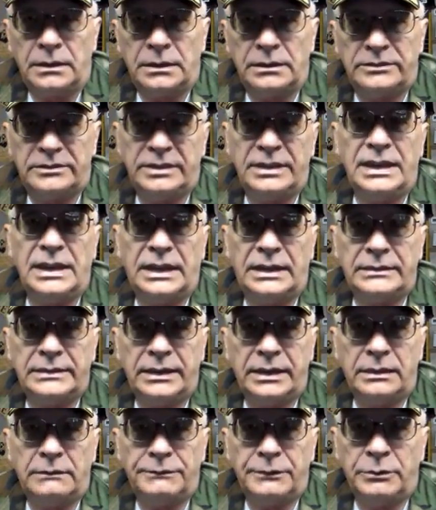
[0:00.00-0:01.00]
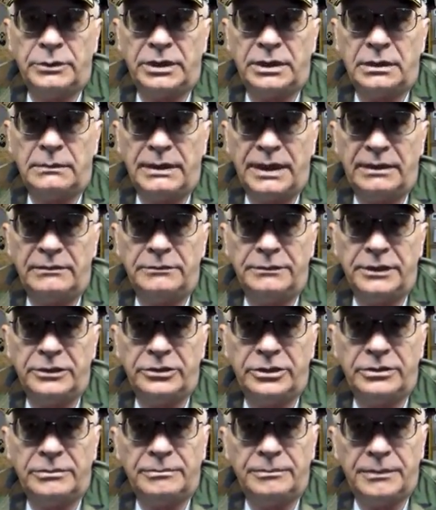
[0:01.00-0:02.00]
see you out there if you want to come out and
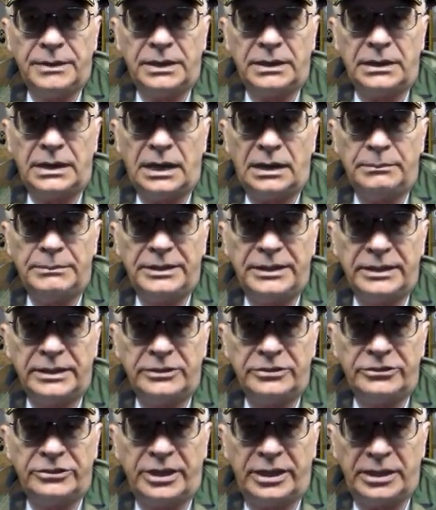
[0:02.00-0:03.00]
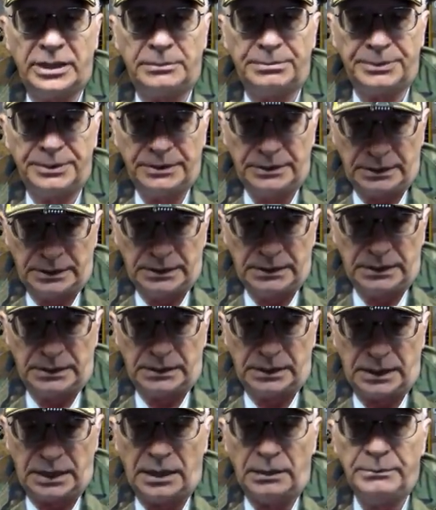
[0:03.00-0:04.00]
visit. I'll be there set up.
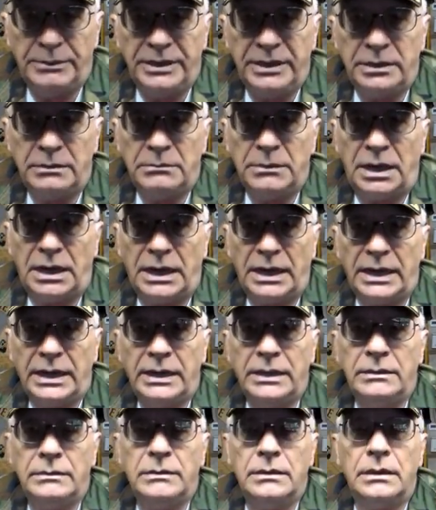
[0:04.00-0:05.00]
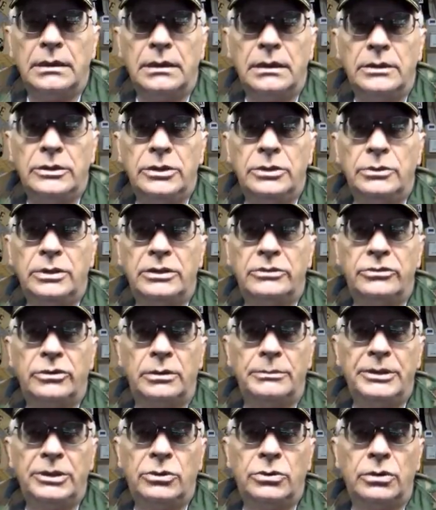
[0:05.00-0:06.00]
I'll be in my U.S.
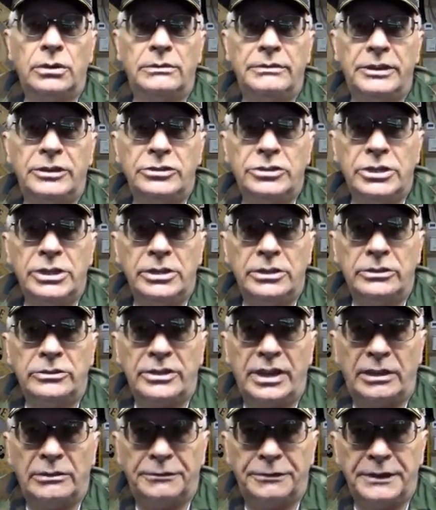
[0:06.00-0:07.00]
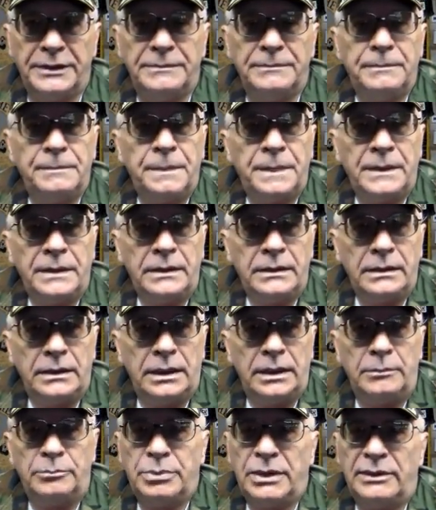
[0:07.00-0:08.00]
Army Corps of Engineers outfit
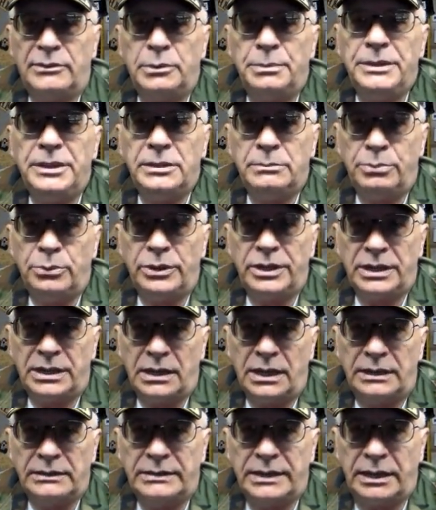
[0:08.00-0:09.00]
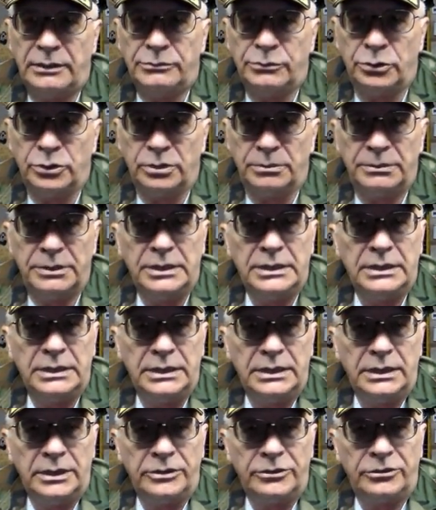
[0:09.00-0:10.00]
and probably be the point of contact for them.
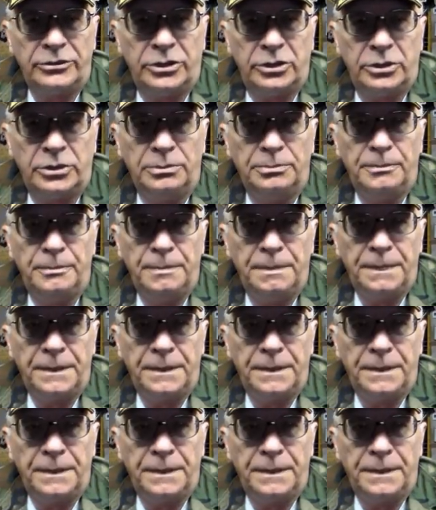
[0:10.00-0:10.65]
So